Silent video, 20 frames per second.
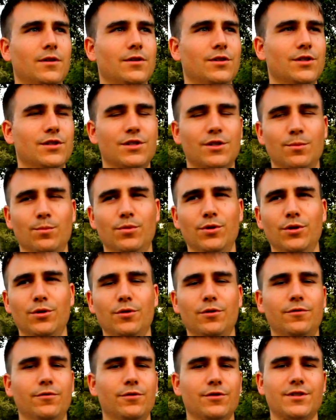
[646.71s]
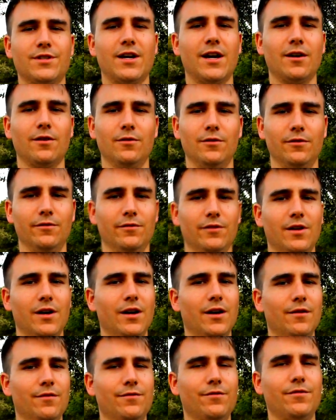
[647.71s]
Just a beautiful cycle of
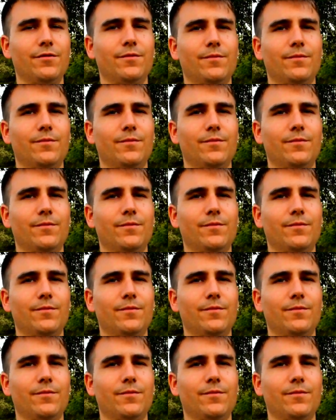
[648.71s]
life.